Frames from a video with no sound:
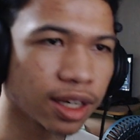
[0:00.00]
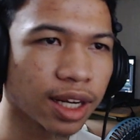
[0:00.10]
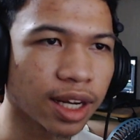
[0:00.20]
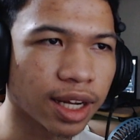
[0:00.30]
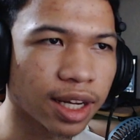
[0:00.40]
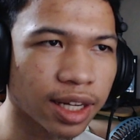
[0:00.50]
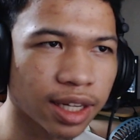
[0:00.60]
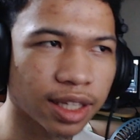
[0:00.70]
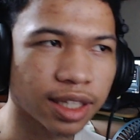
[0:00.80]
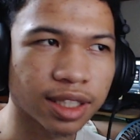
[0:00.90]

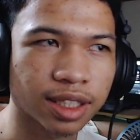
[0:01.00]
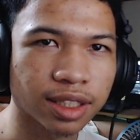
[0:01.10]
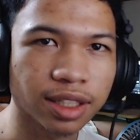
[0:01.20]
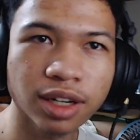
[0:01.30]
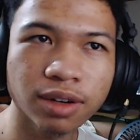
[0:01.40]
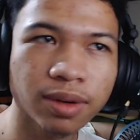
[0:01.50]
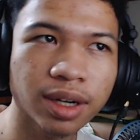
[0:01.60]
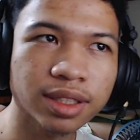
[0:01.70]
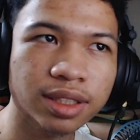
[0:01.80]
And you know what?